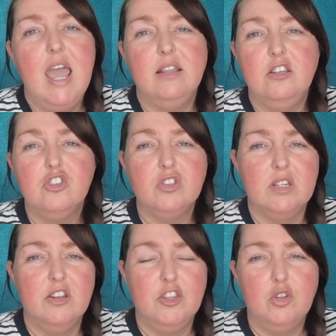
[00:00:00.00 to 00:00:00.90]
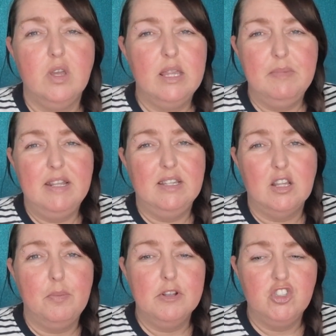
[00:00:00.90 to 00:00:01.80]
and years later, the two of them
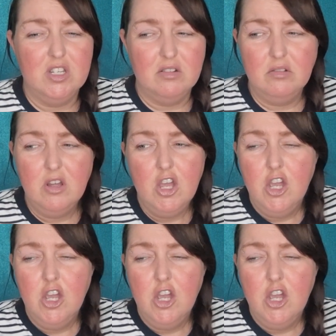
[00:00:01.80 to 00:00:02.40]
ended up in jail.